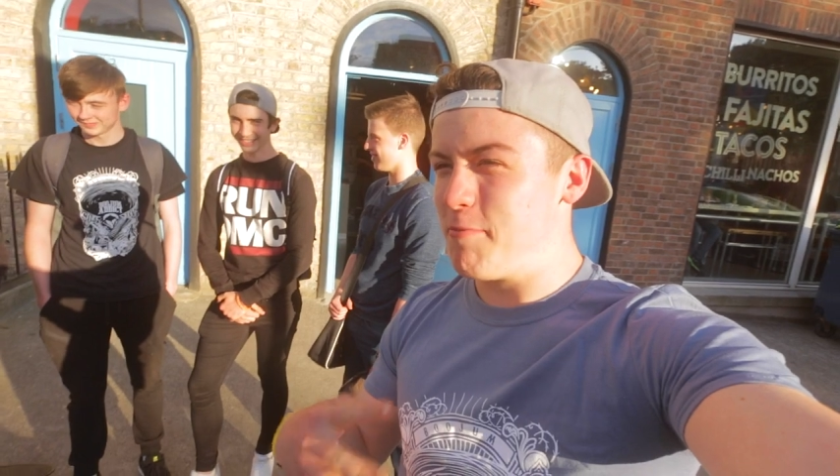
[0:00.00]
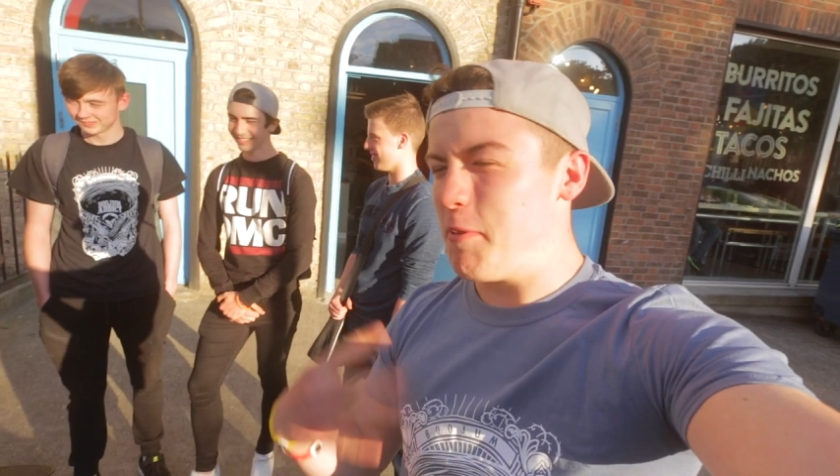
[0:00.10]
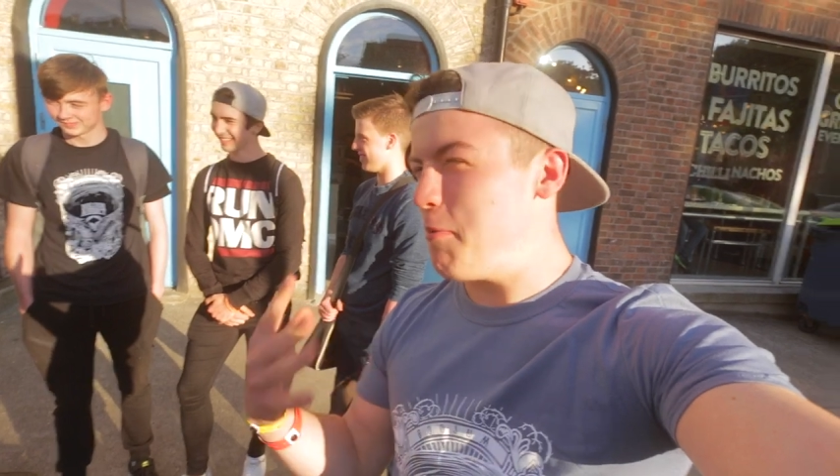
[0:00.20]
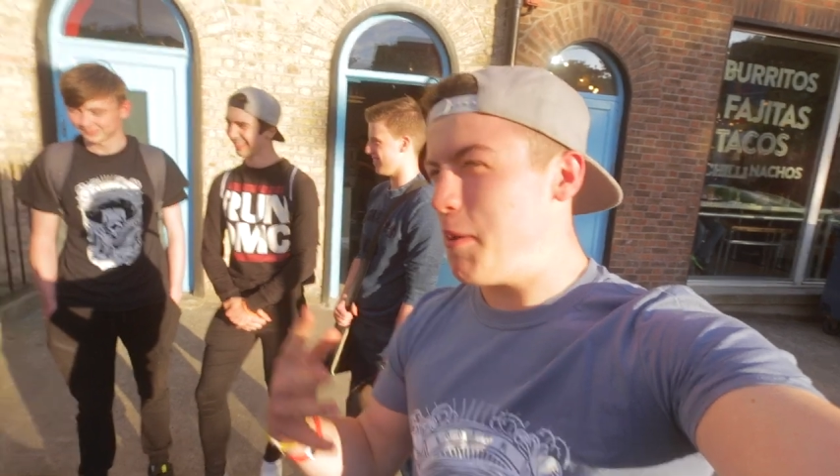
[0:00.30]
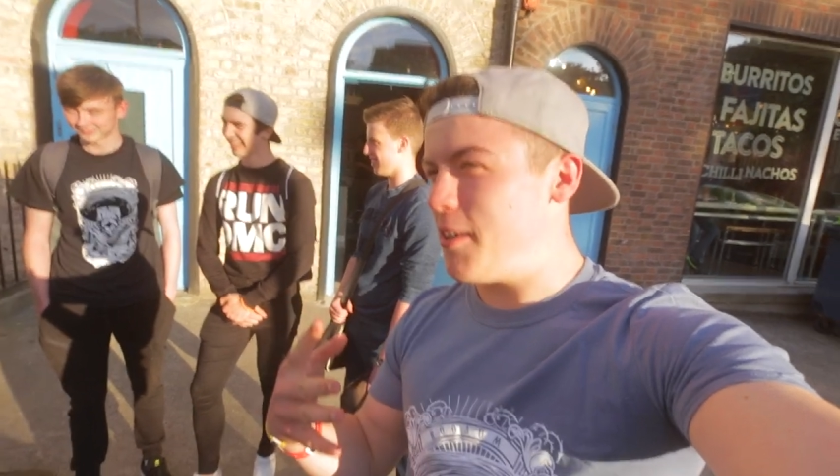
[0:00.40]

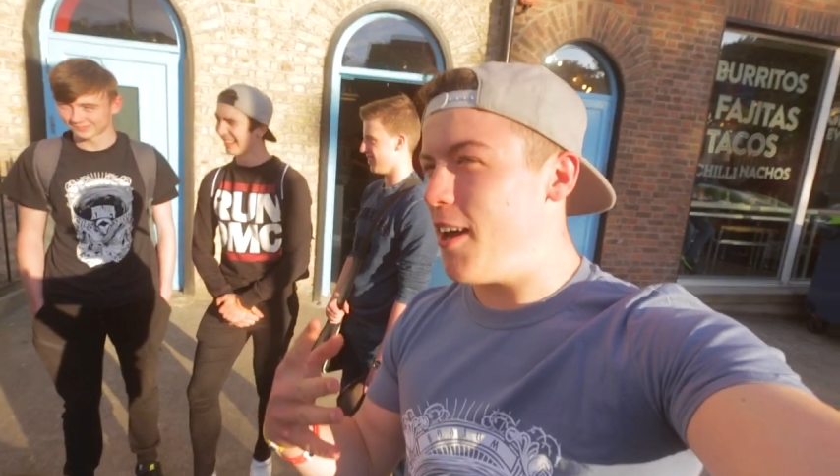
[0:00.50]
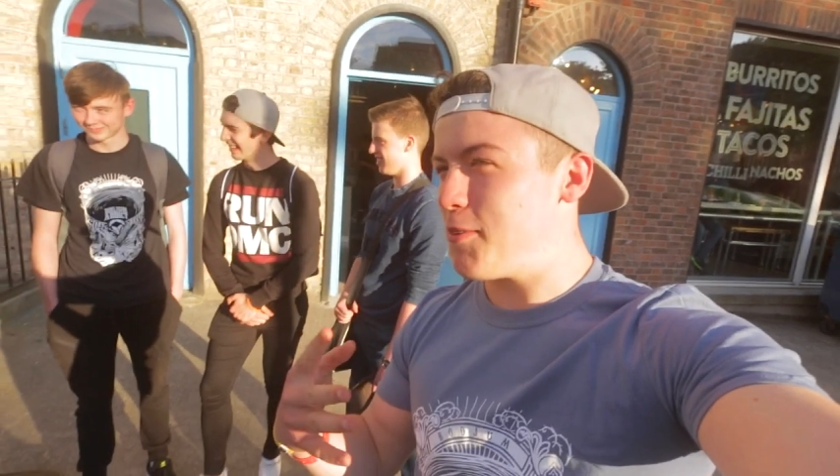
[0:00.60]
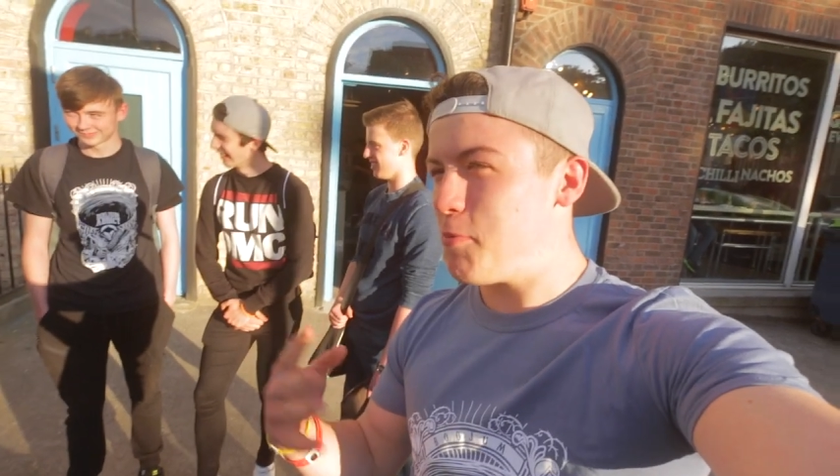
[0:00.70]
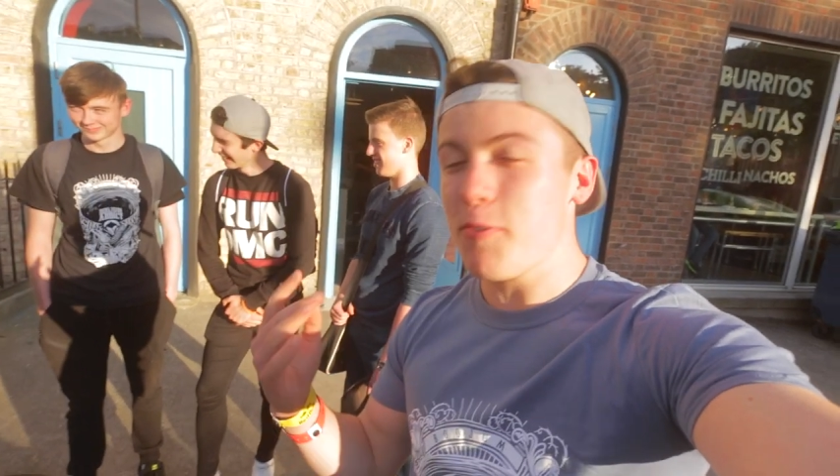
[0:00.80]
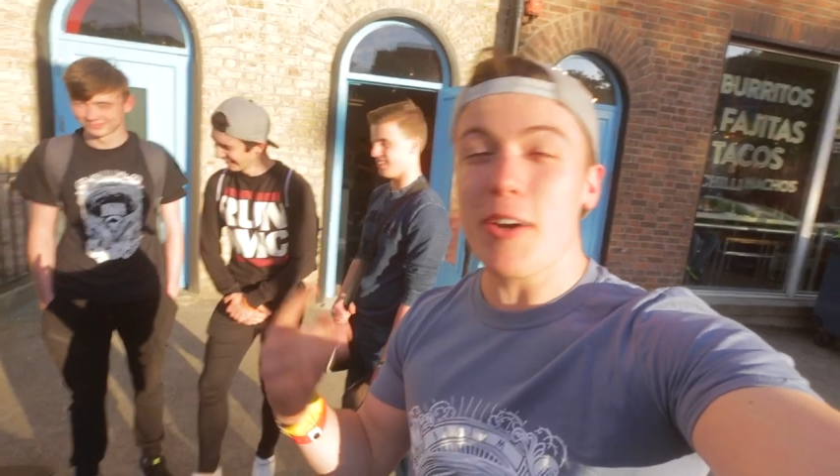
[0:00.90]
Well, maybe not.
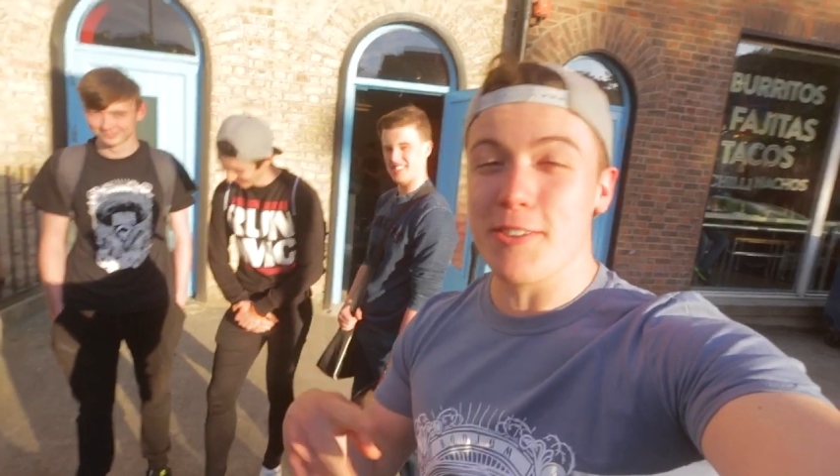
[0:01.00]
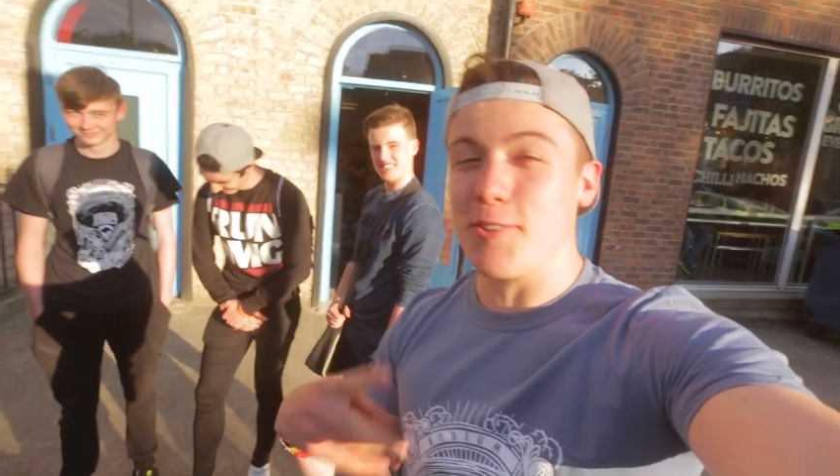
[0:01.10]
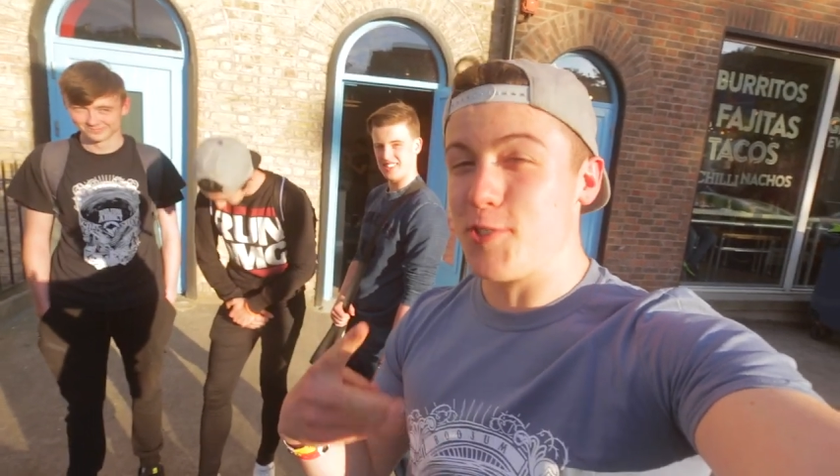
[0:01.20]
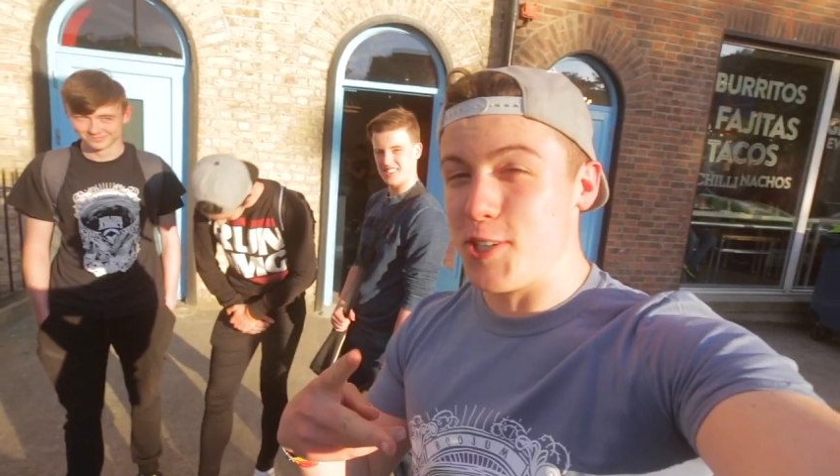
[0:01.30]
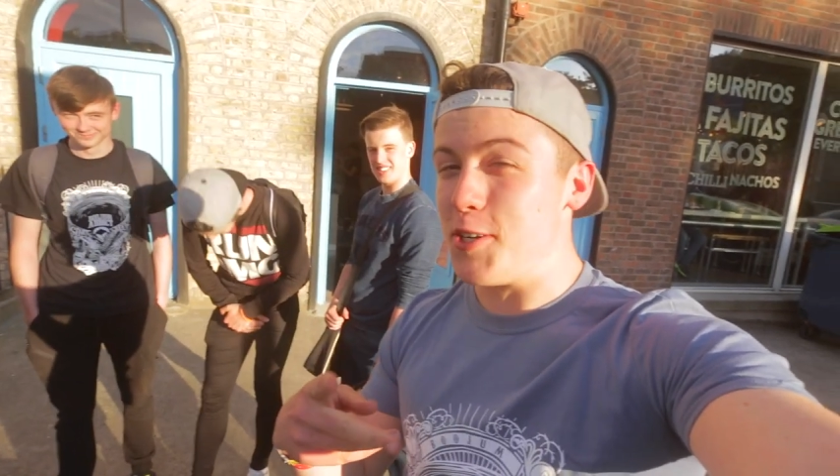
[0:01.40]
But a factor
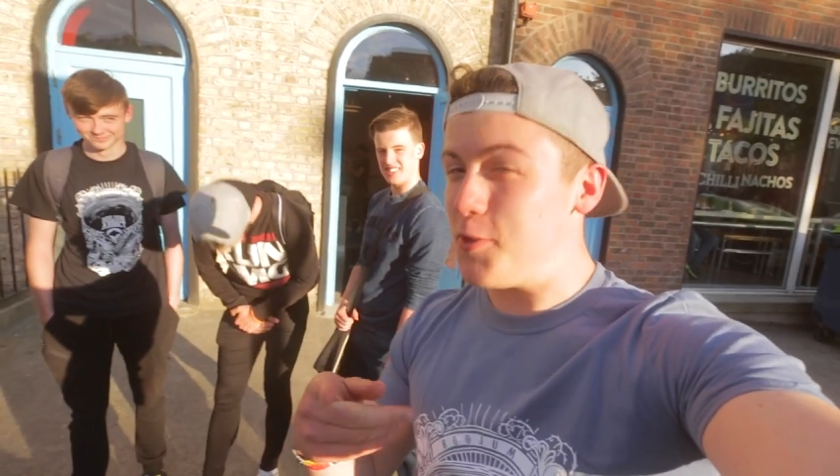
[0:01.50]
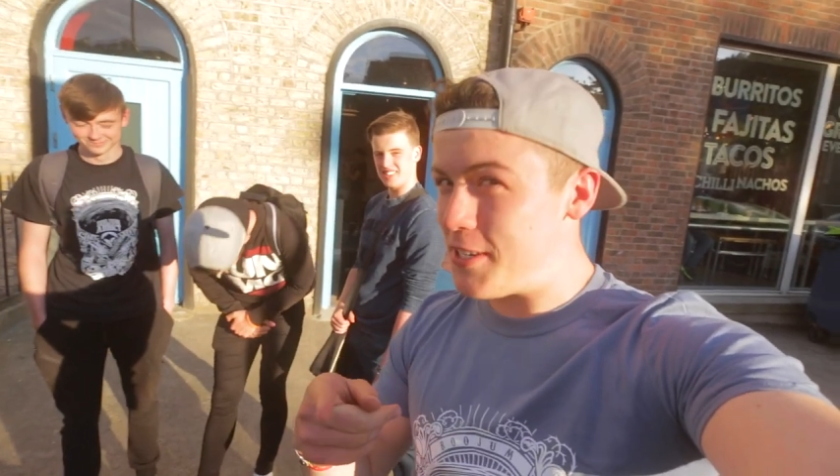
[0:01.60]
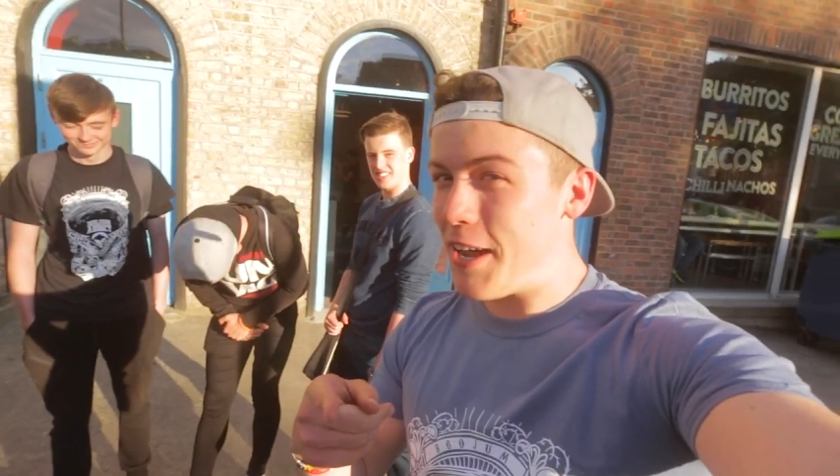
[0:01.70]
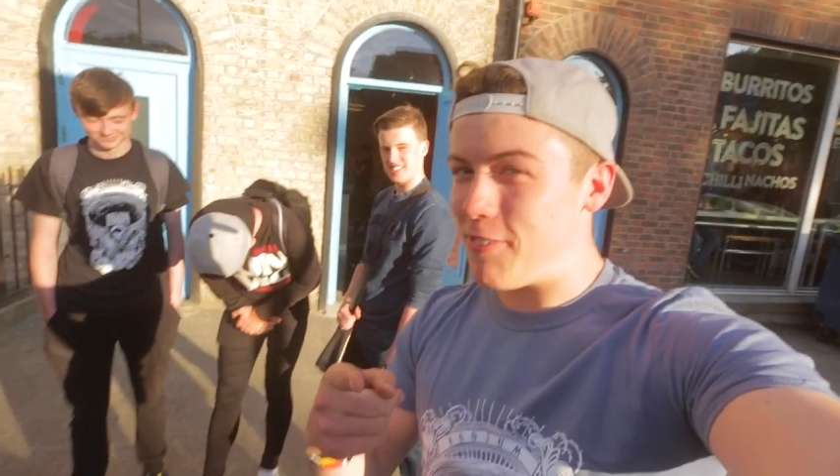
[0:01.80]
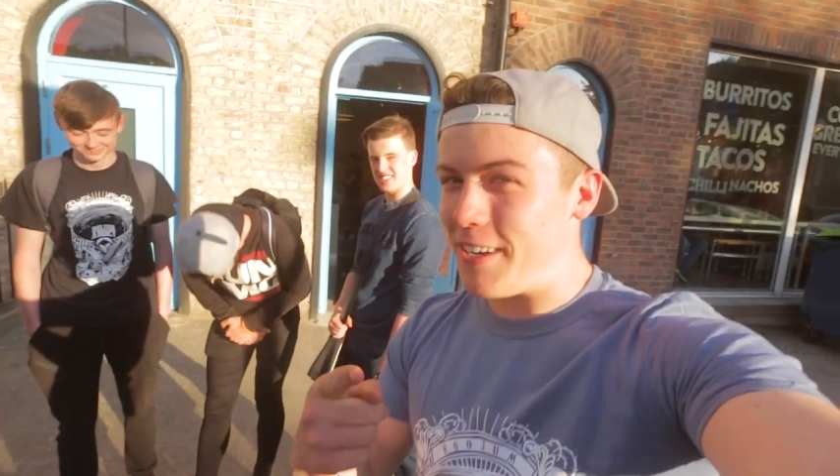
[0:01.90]
of 2,
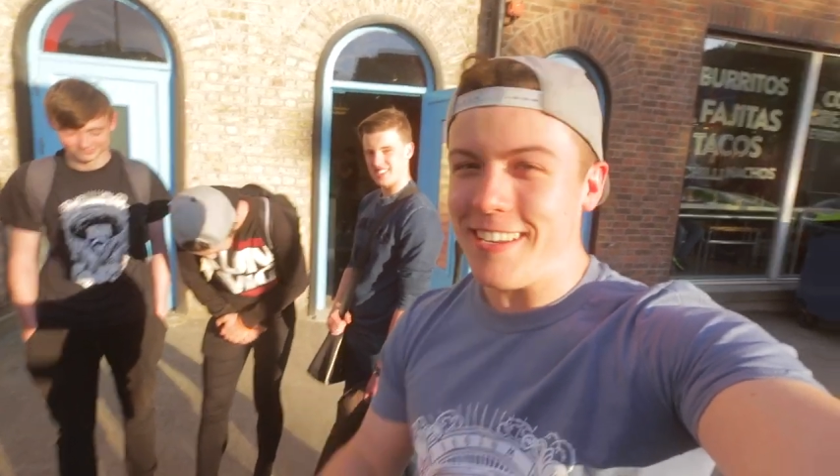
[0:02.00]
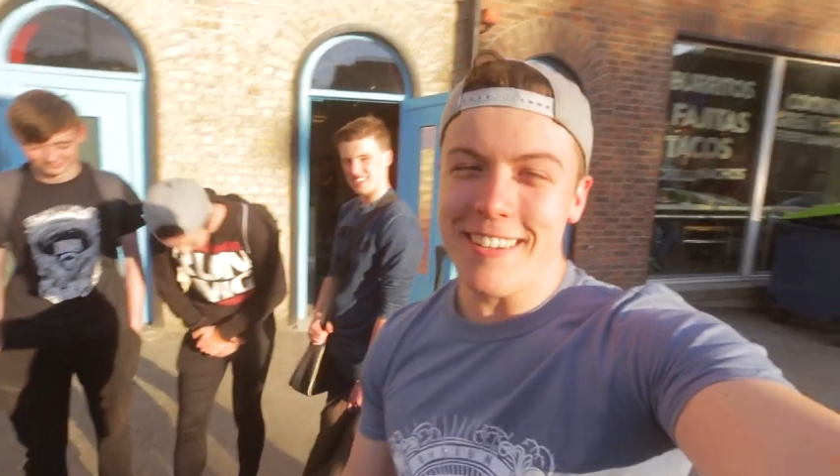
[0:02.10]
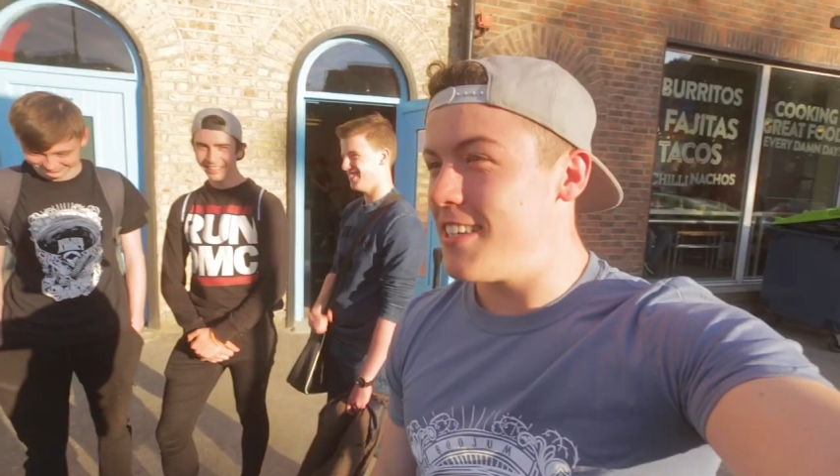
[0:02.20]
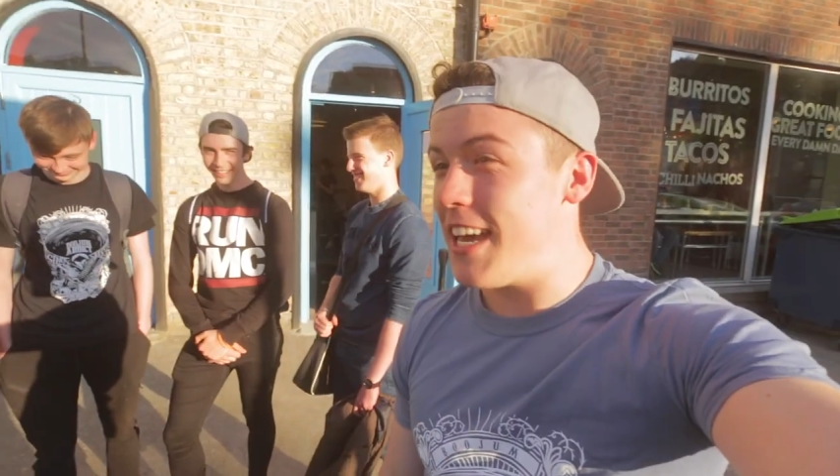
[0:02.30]
definitely.